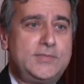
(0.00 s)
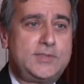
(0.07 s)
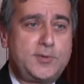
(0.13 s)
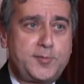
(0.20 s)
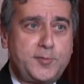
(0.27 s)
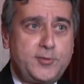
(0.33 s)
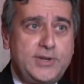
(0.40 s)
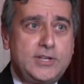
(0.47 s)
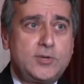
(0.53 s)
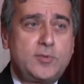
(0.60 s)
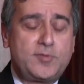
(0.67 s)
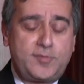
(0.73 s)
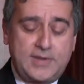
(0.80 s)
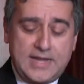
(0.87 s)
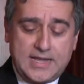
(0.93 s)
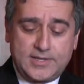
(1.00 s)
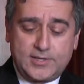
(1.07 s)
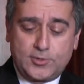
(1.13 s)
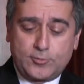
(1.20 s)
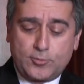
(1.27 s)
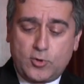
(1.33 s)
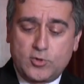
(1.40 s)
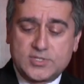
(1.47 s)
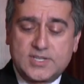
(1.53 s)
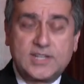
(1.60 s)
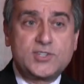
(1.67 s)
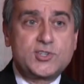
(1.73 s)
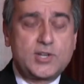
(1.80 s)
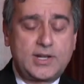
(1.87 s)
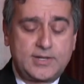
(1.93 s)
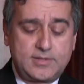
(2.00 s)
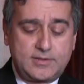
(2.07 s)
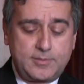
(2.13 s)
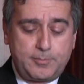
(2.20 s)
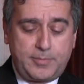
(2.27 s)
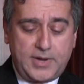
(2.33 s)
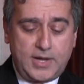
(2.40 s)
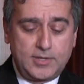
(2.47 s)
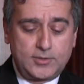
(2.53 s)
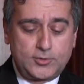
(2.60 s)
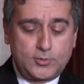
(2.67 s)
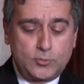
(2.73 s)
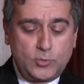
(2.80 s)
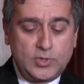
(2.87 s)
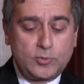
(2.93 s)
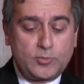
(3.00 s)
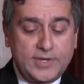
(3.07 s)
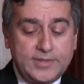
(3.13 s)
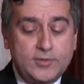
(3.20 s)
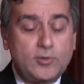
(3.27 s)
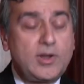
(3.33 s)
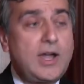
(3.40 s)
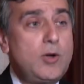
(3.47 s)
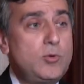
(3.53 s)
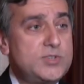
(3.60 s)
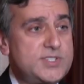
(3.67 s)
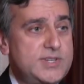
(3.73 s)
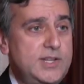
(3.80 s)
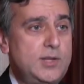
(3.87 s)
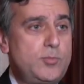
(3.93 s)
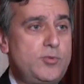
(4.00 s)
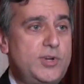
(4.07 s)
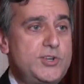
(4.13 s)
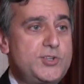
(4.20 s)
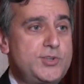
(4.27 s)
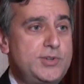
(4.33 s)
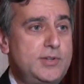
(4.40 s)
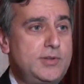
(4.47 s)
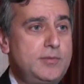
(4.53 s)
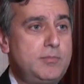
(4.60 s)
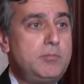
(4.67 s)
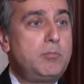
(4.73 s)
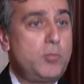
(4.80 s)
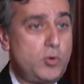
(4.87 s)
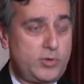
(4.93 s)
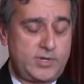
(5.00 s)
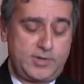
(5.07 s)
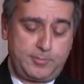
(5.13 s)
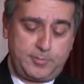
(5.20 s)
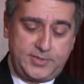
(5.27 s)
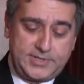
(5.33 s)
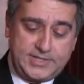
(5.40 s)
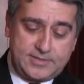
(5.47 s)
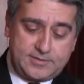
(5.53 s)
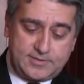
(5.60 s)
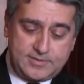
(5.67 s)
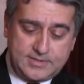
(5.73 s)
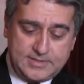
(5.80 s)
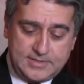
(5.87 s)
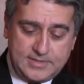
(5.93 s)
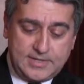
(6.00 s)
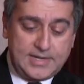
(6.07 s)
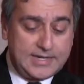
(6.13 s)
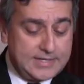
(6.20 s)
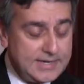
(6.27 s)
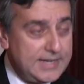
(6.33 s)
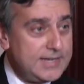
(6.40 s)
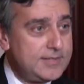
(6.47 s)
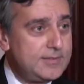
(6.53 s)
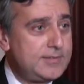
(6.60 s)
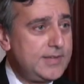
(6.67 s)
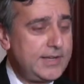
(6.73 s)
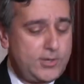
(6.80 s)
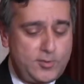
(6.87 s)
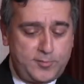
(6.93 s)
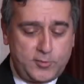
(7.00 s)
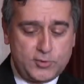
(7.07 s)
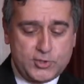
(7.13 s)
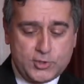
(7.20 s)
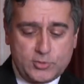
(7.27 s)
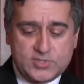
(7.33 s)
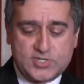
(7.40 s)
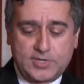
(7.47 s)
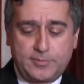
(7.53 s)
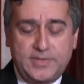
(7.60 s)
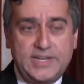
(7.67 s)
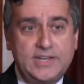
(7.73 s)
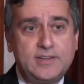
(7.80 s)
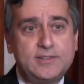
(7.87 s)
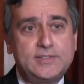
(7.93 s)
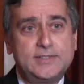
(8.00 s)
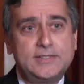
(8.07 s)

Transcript: The freedom of Alan Gross and Jonathan Pollard will render our celebration more complete. Again, thank you for choosing me